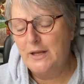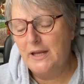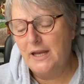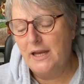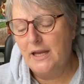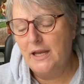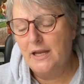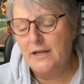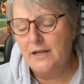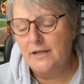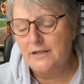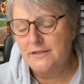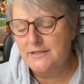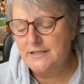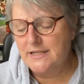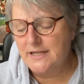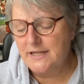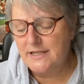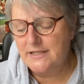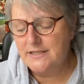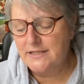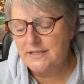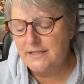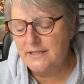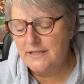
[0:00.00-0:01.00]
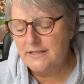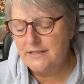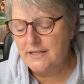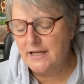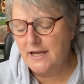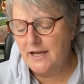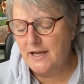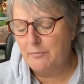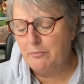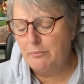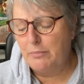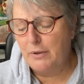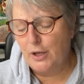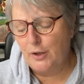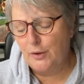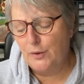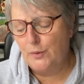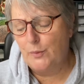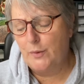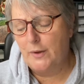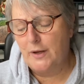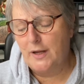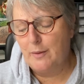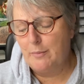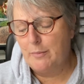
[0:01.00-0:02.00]
inundated and blown
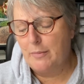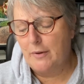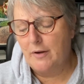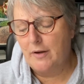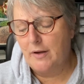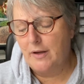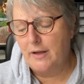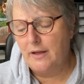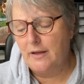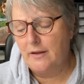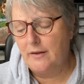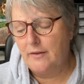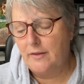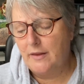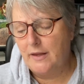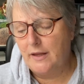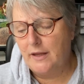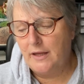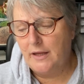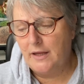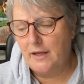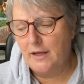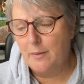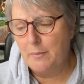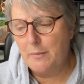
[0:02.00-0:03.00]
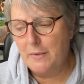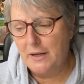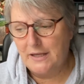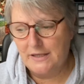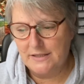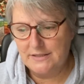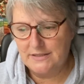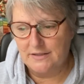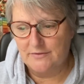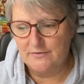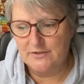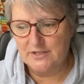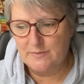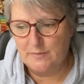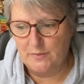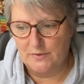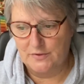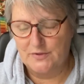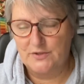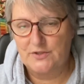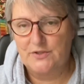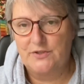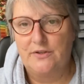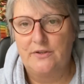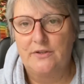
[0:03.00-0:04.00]
away by the amazing
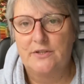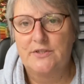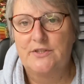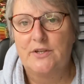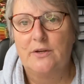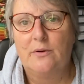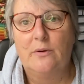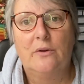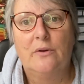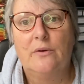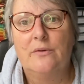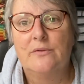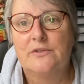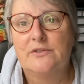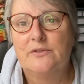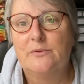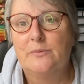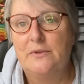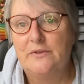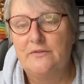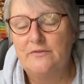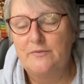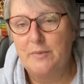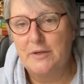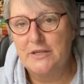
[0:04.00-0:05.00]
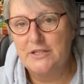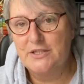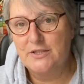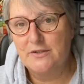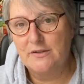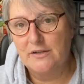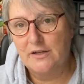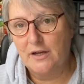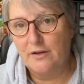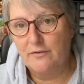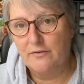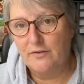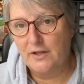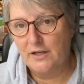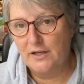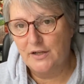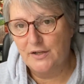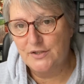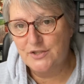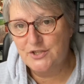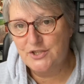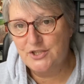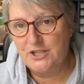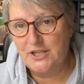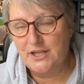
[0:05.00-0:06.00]
response to the sew-alongs that we've been doing over the
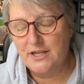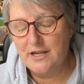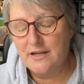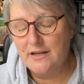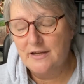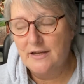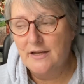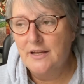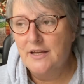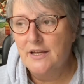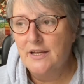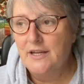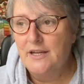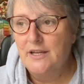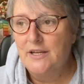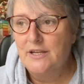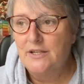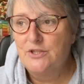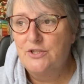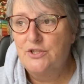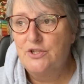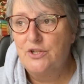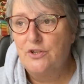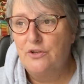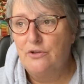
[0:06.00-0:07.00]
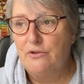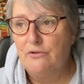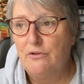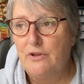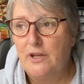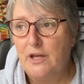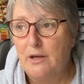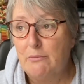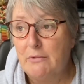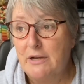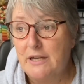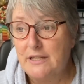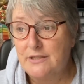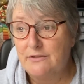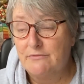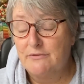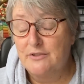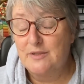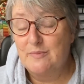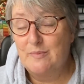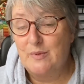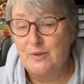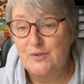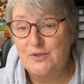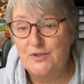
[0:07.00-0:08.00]
last year, to the amazing
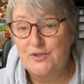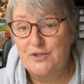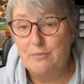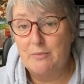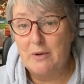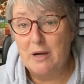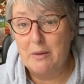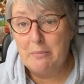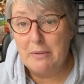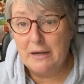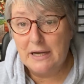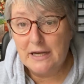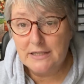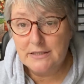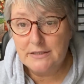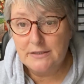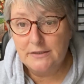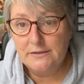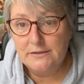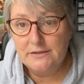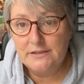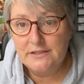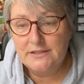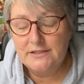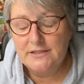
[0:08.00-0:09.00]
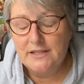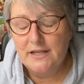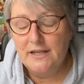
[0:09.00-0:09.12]
response to my patterns.